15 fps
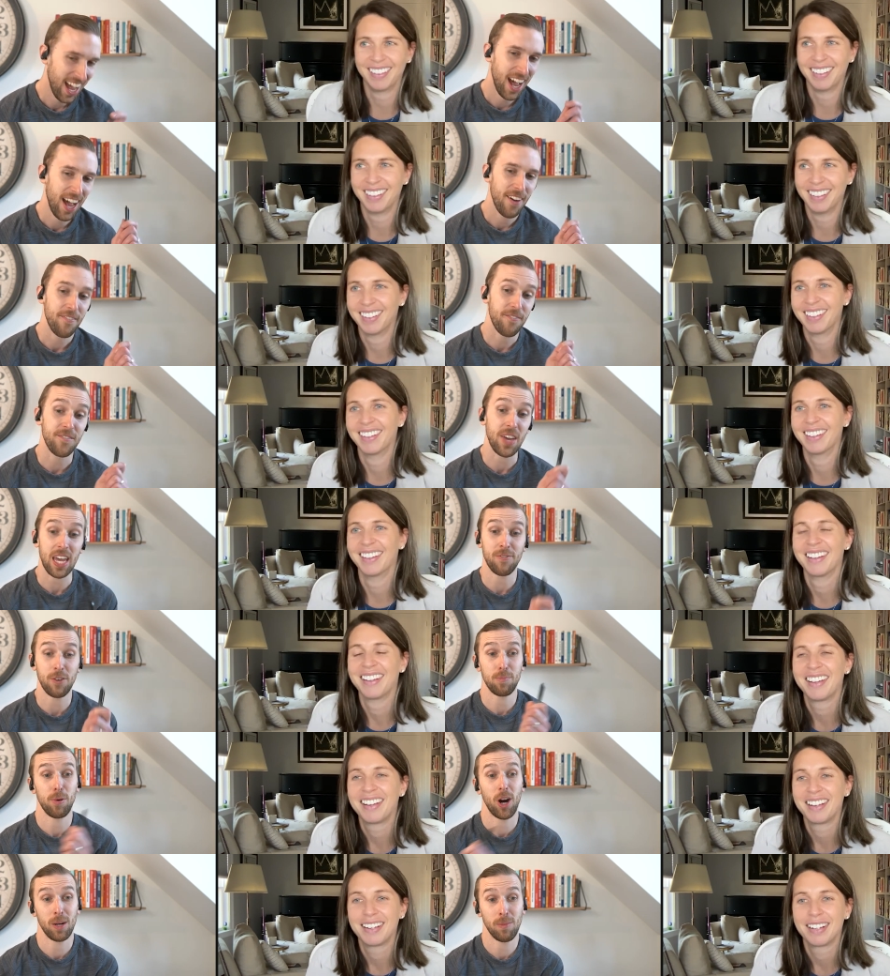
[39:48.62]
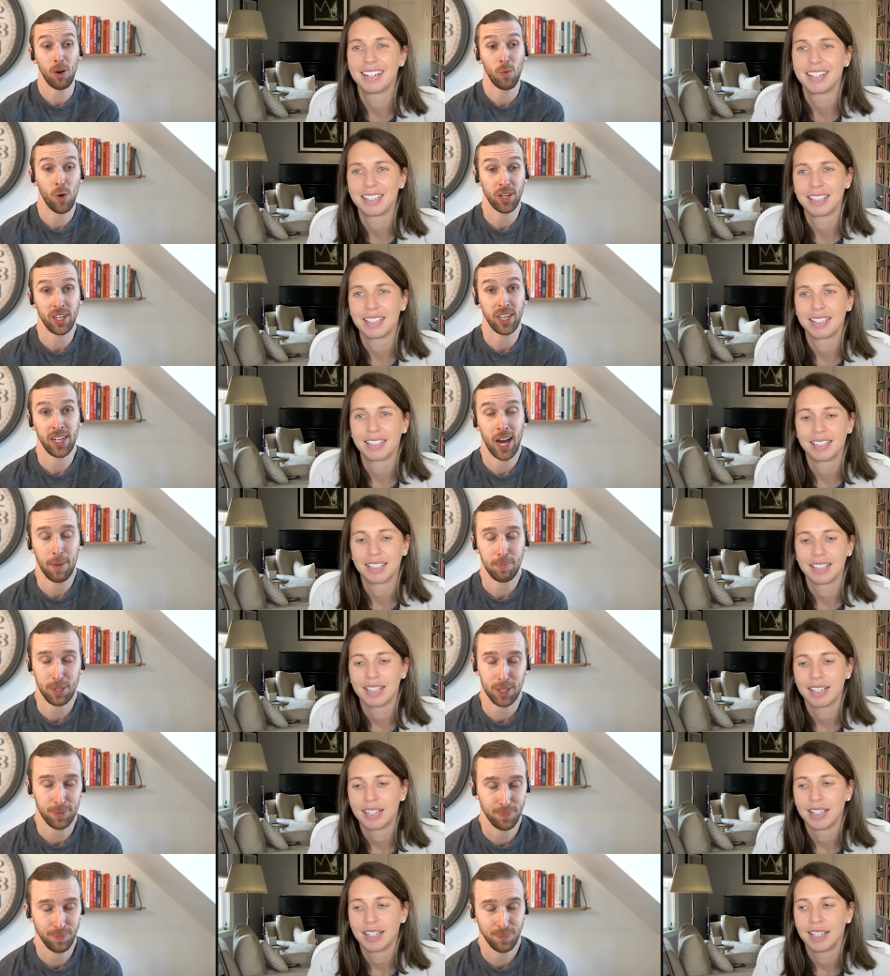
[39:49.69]
Speaker 1: favorite part about working in
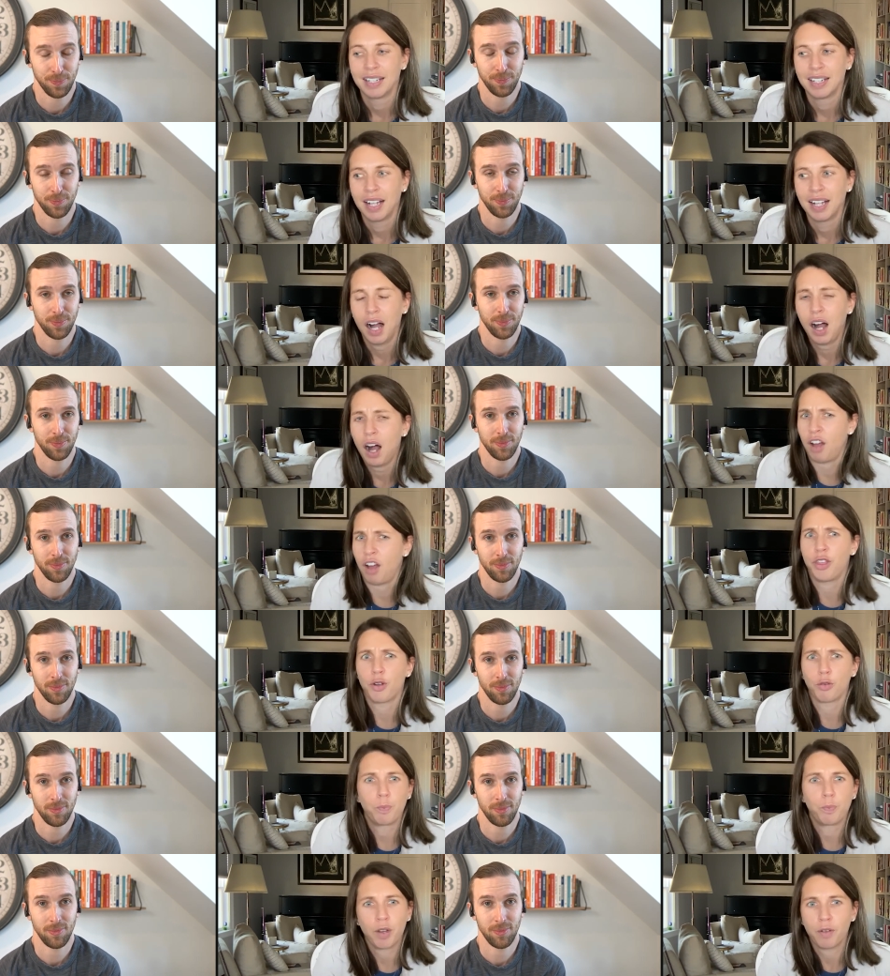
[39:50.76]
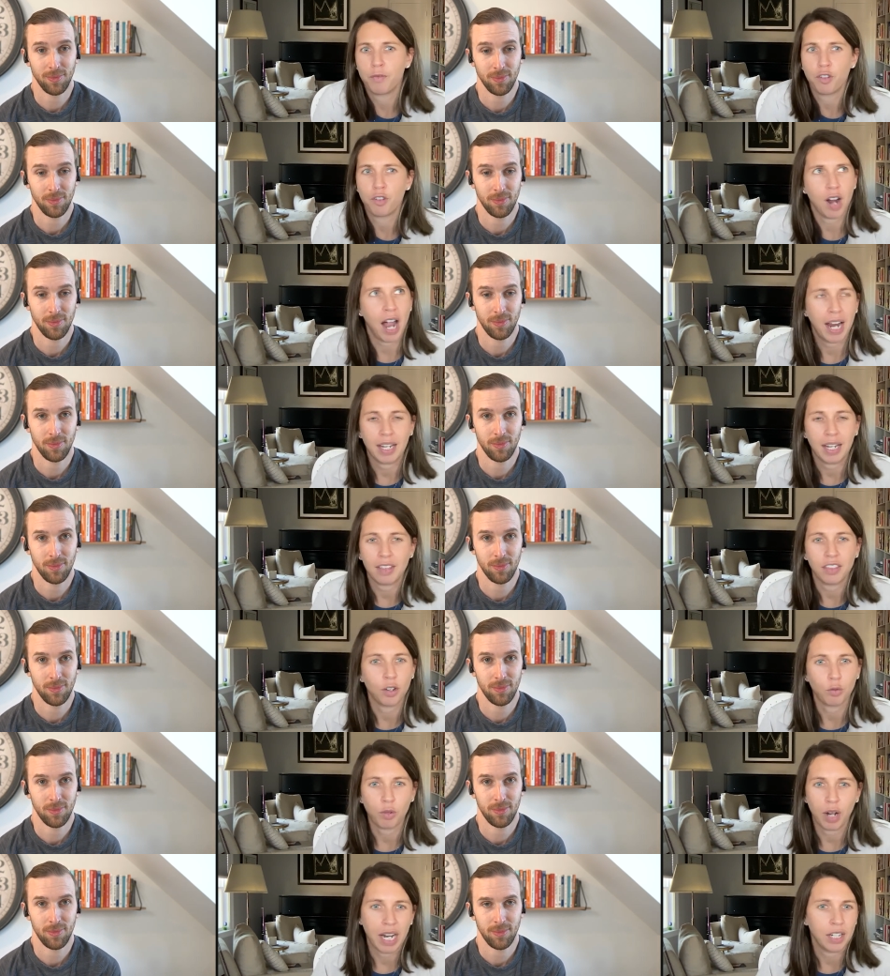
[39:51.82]
ops.
Speaker 2: Oh, the the variety, the
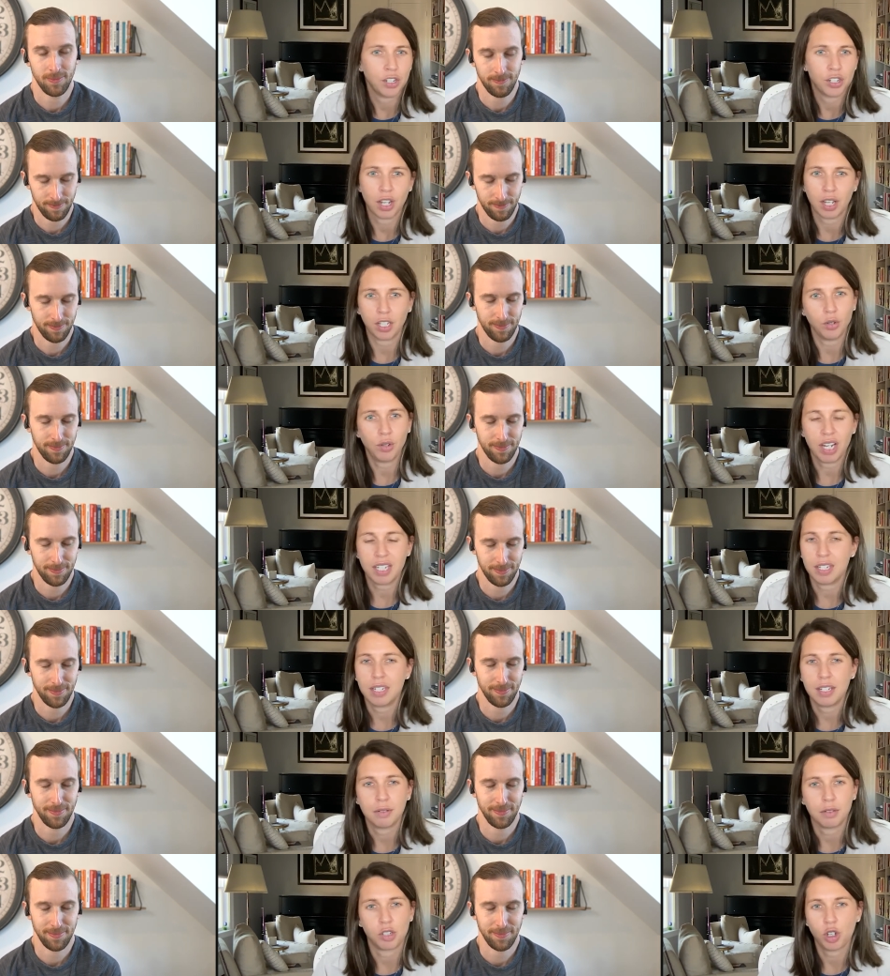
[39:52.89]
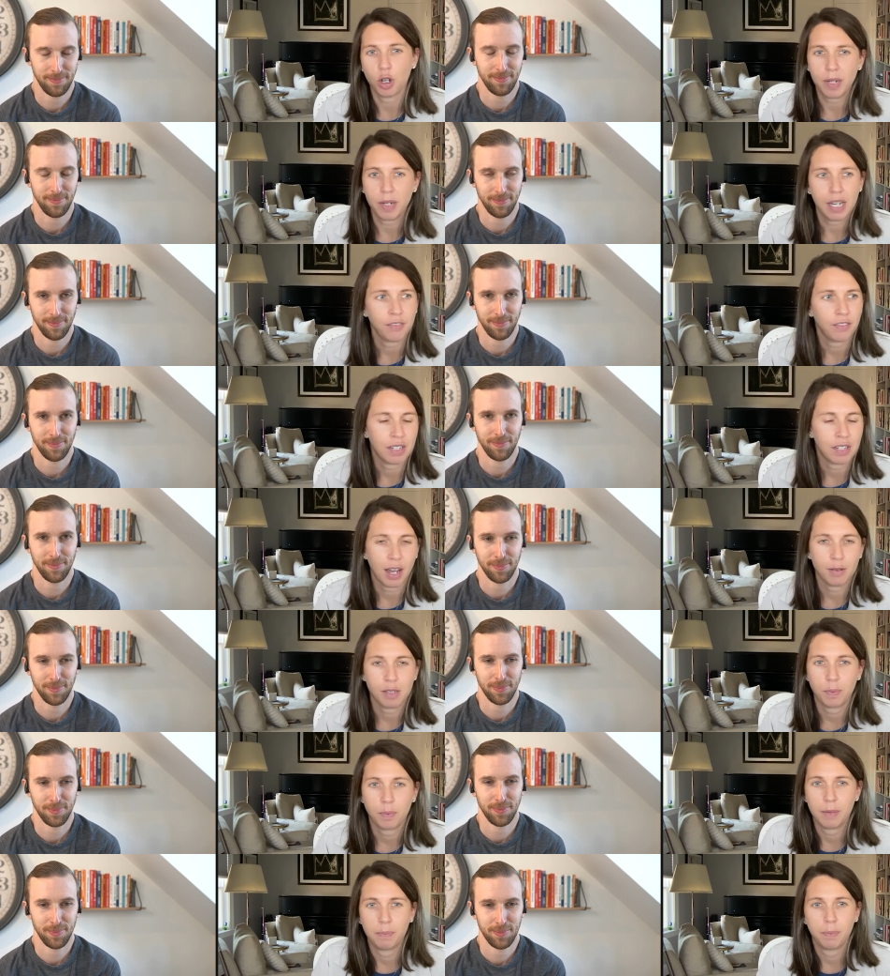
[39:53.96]
range. Like you get to deal with so many different types of
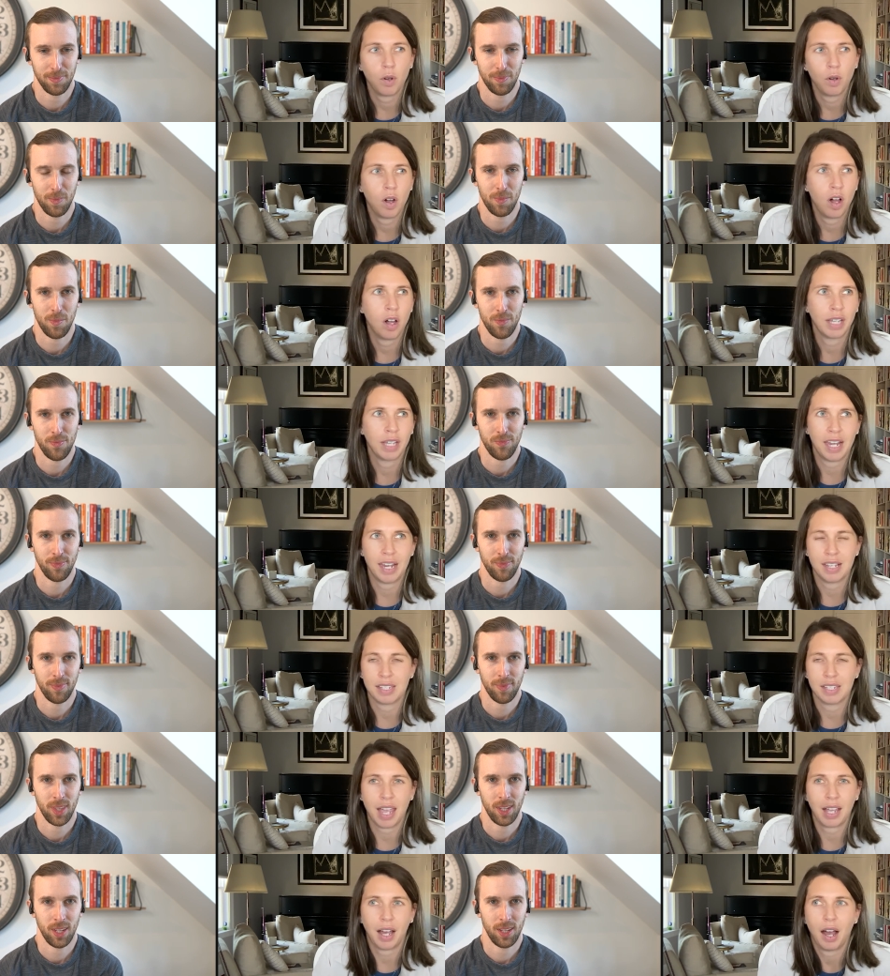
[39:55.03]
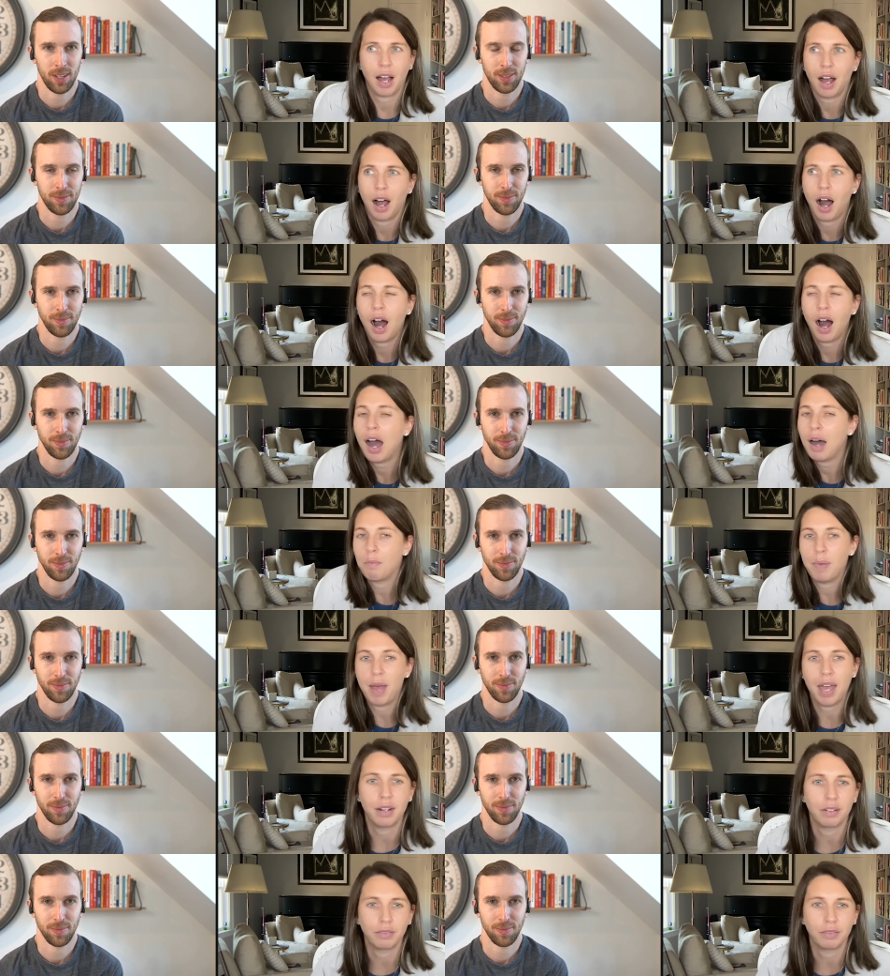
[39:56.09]
people. It is like a hotbed of